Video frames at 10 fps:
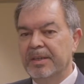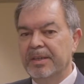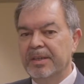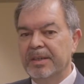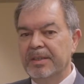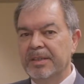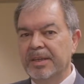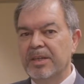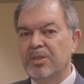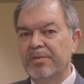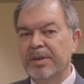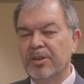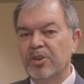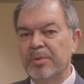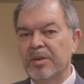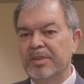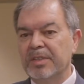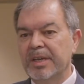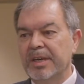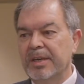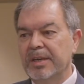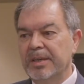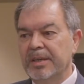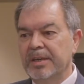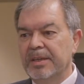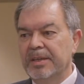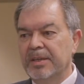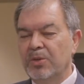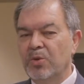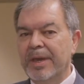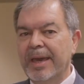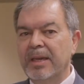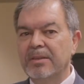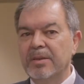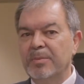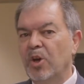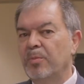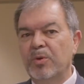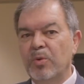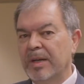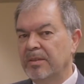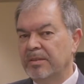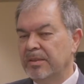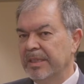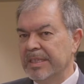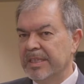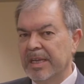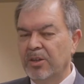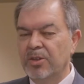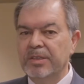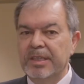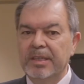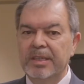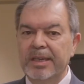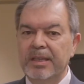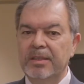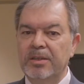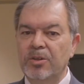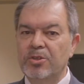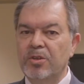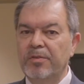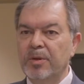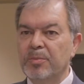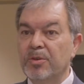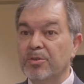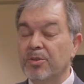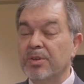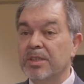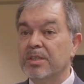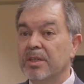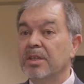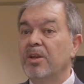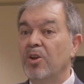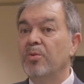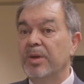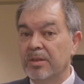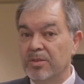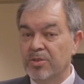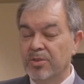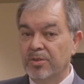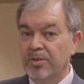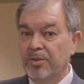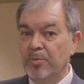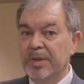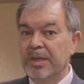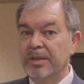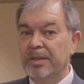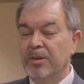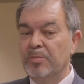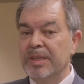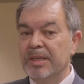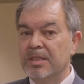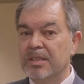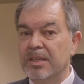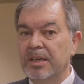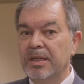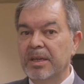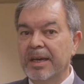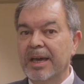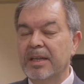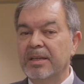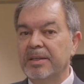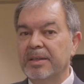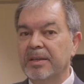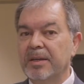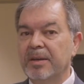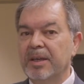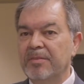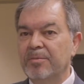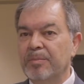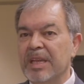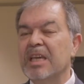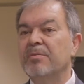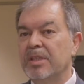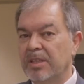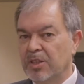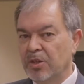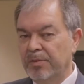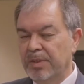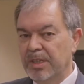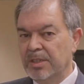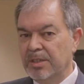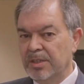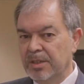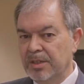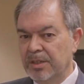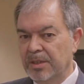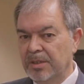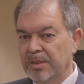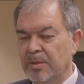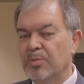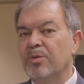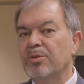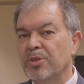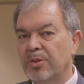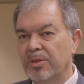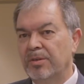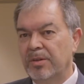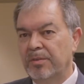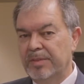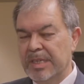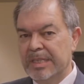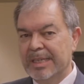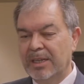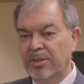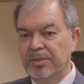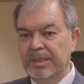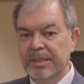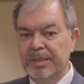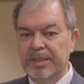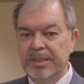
In the case of economy of scale, you can develop one digital content and the cost of reproduction is lower. So openness can give many advantages of this reproduction of digital content.